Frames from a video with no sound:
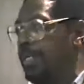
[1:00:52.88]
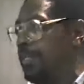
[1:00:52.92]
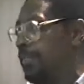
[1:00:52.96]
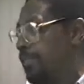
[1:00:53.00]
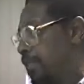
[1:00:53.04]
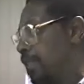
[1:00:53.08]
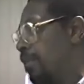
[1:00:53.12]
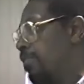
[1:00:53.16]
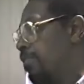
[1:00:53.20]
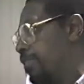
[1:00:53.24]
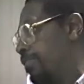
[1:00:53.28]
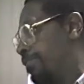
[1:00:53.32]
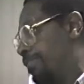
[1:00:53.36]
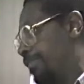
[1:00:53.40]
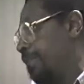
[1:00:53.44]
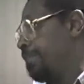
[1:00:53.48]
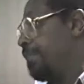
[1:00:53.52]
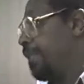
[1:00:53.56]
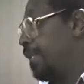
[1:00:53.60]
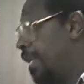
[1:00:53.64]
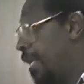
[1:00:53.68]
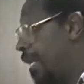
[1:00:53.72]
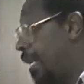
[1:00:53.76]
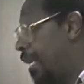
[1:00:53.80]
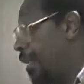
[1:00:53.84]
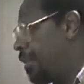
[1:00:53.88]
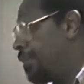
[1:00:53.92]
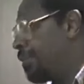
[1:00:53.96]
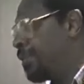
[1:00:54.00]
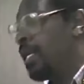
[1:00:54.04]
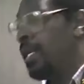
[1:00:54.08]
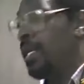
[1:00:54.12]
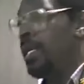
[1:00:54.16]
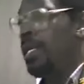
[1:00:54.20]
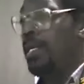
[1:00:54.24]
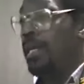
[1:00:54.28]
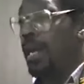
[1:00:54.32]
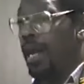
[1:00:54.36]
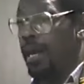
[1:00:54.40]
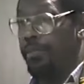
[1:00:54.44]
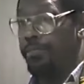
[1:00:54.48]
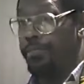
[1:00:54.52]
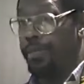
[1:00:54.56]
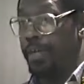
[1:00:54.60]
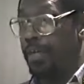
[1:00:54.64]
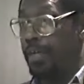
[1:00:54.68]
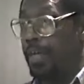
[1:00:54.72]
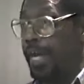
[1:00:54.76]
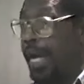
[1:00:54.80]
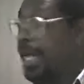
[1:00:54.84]
being stolen from the lands
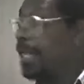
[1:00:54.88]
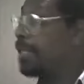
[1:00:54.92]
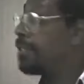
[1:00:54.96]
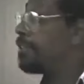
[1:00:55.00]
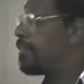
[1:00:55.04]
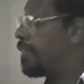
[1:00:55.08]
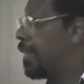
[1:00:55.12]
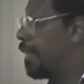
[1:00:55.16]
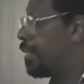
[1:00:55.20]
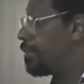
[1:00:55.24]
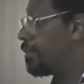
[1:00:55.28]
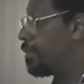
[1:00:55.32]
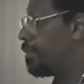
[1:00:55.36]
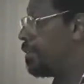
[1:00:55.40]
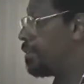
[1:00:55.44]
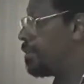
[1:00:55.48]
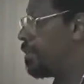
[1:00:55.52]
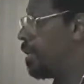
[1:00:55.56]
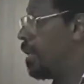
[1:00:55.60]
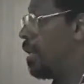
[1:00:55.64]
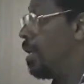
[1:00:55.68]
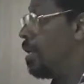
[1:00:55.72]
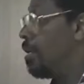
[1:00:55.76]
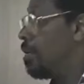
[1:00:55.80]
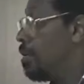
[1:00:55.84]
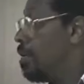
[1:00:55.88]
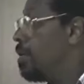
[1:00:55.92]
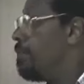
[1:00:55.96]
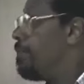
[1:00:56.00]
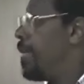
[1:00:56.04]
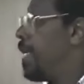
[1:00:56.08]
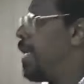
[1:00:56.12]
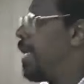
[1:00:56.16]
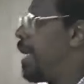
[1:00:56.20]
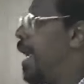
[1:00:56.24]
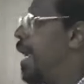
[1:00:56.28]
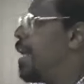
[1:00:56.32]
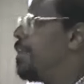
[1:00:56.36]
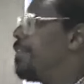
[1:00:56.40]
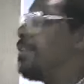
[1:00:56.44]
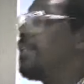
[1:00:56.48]
of your ancestors. You're being